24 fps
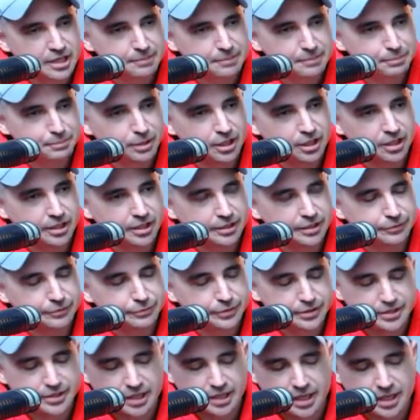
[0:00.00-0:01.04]
I applied
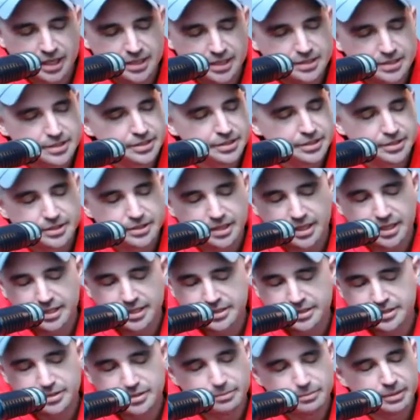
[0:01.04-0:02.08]
for tons and
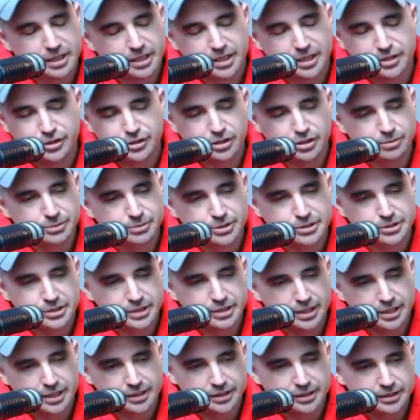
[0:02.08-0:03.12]
tons of bar jobs as a
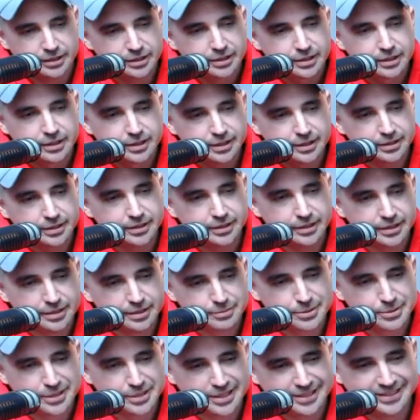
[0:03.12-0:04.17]
young'un, and they
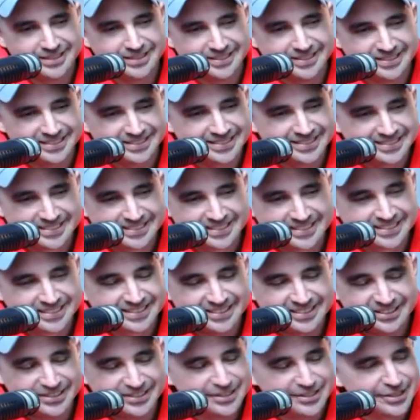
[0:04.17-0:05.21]
kept saying,
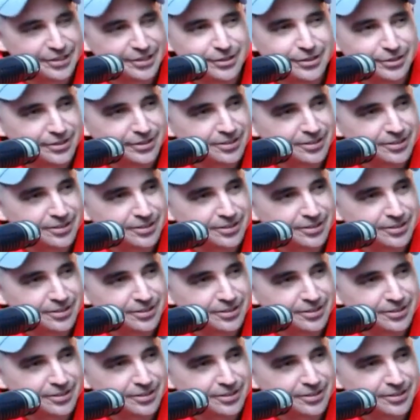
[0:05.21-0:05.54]
"You're just not